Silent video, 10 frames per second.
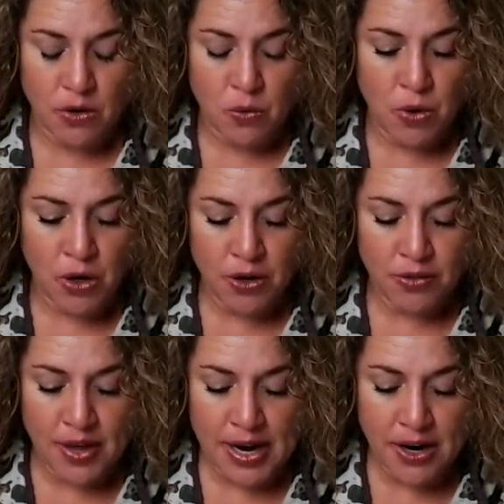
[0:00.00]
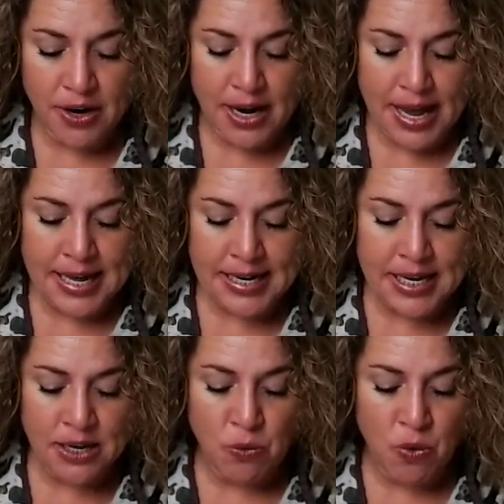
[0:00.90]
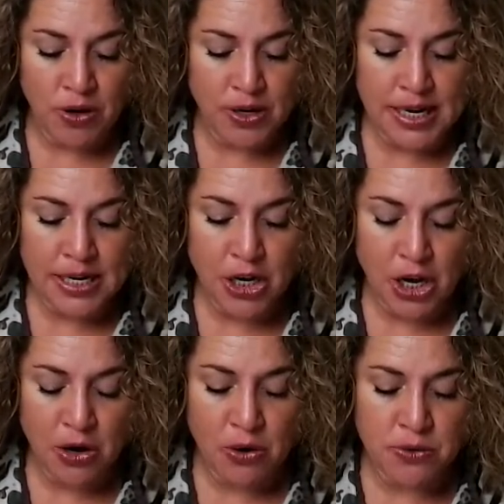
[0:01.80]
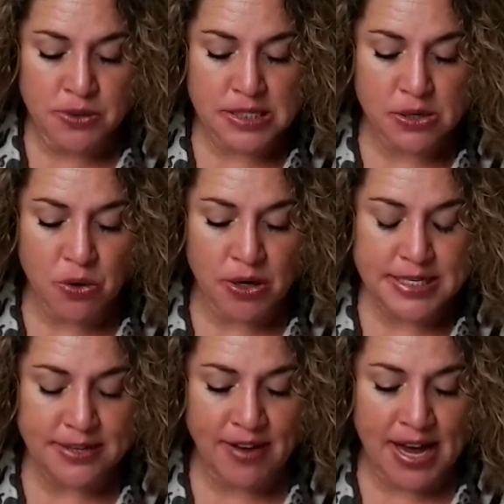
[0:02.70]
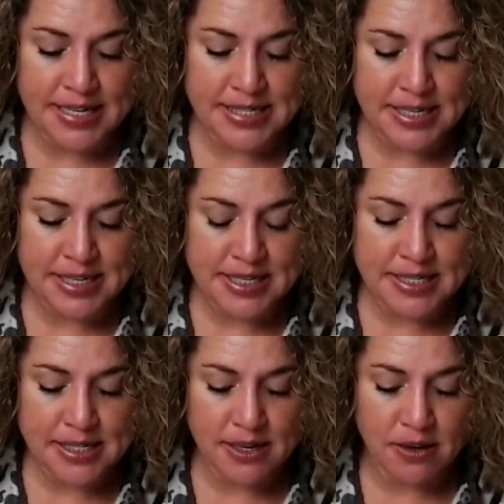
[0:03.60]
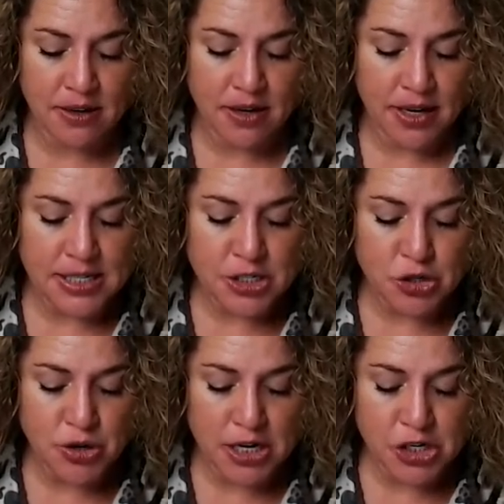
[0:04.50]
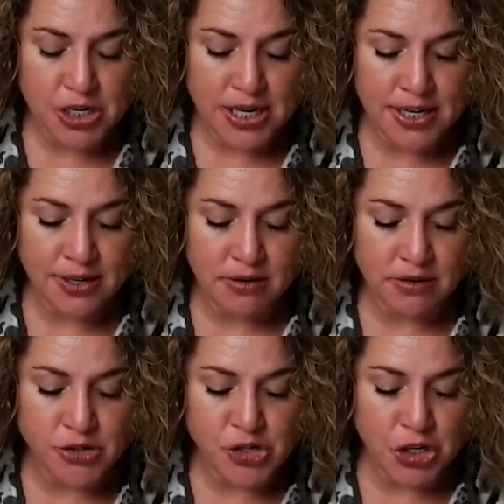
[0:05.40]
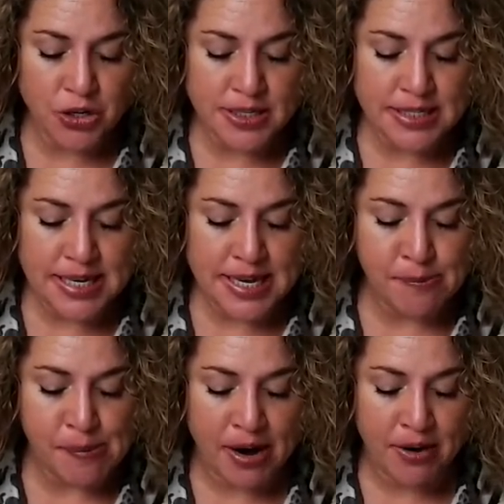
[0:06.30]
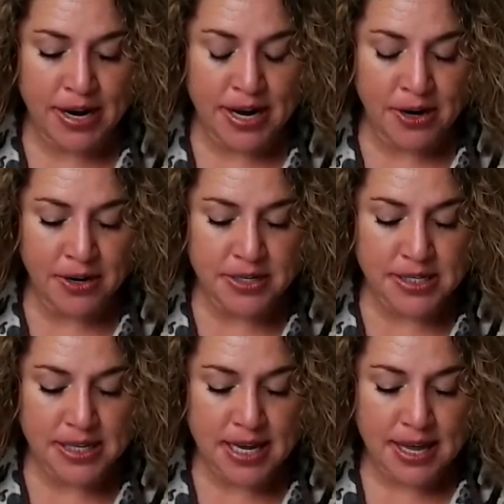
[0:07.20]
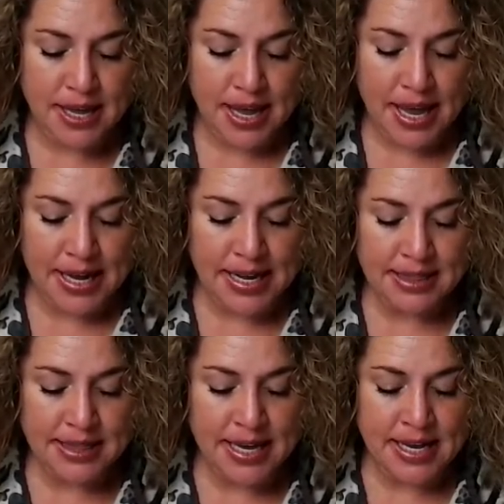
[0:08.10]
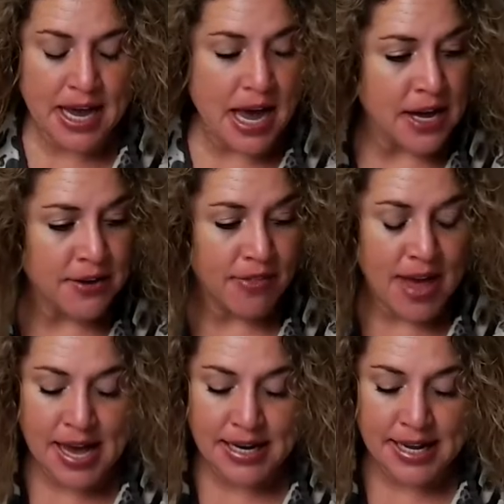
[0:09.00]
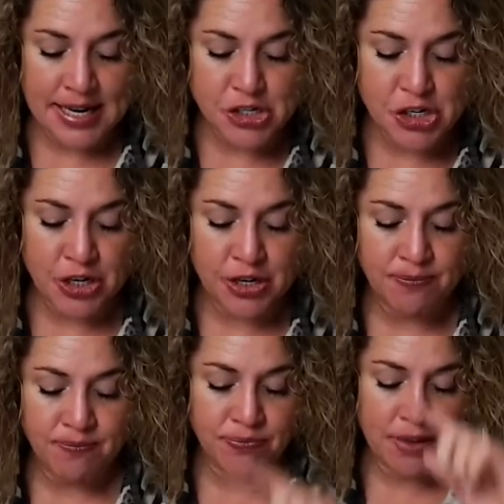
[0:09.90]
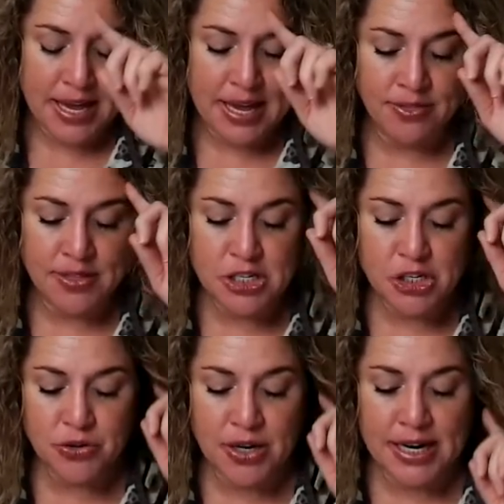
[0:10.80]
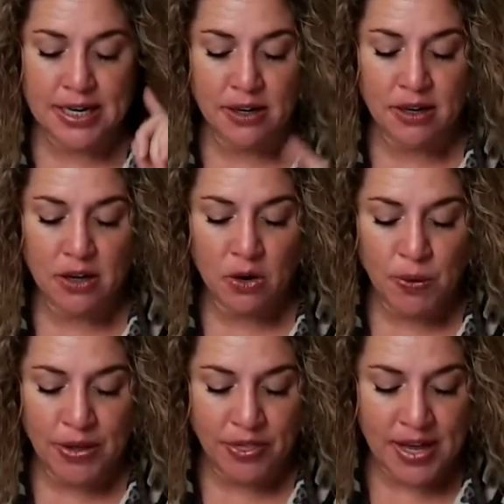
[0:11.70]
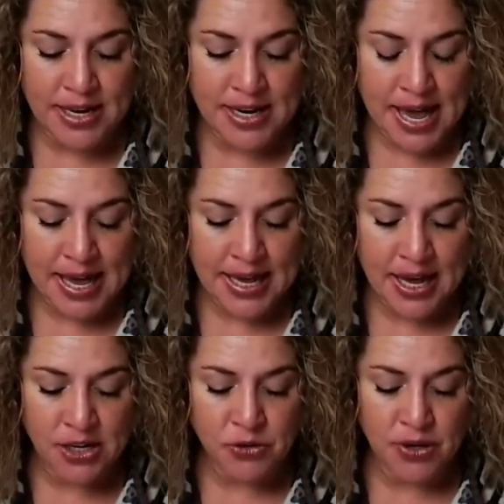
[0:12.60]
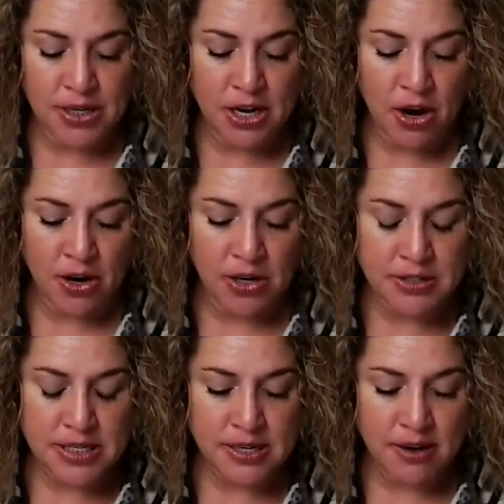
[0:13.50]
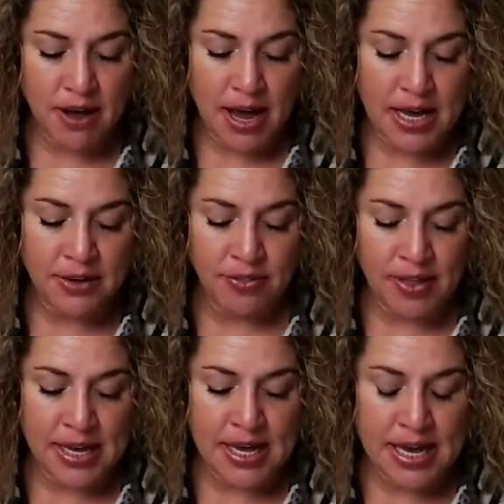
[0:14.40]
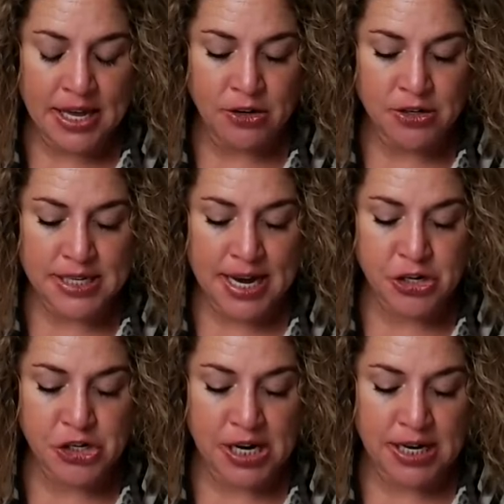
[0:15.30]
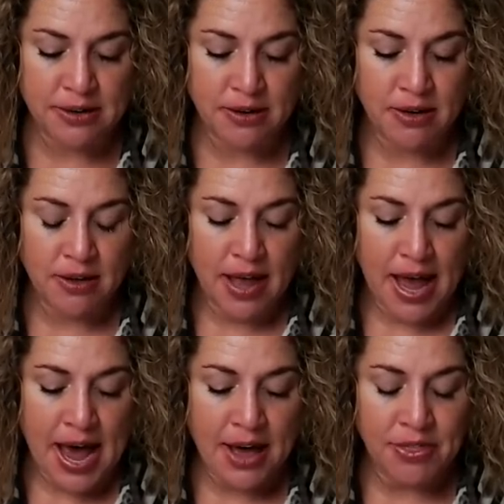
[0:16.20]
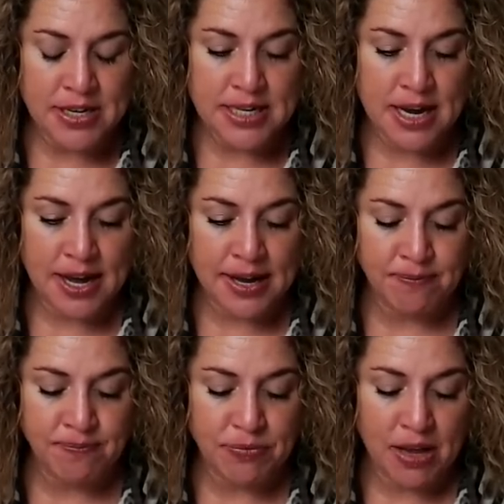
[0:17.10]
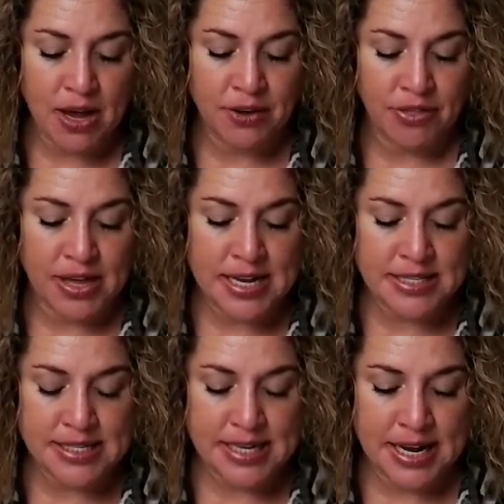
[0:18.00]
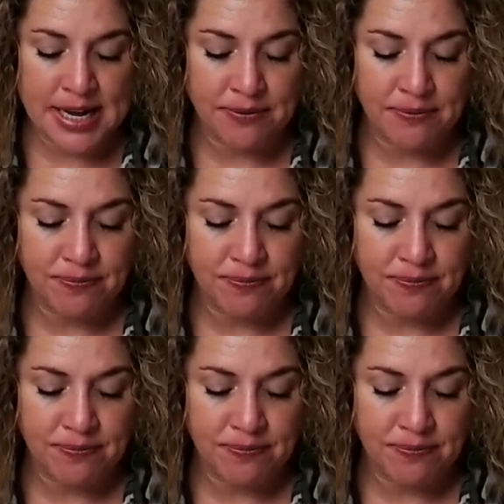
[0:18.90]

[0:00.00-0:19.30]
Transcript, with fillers: Were there any warning cones or devices, construction, jersey barriers, anything of that nature in the street within a hundred yards of the intersection at the time of the incident?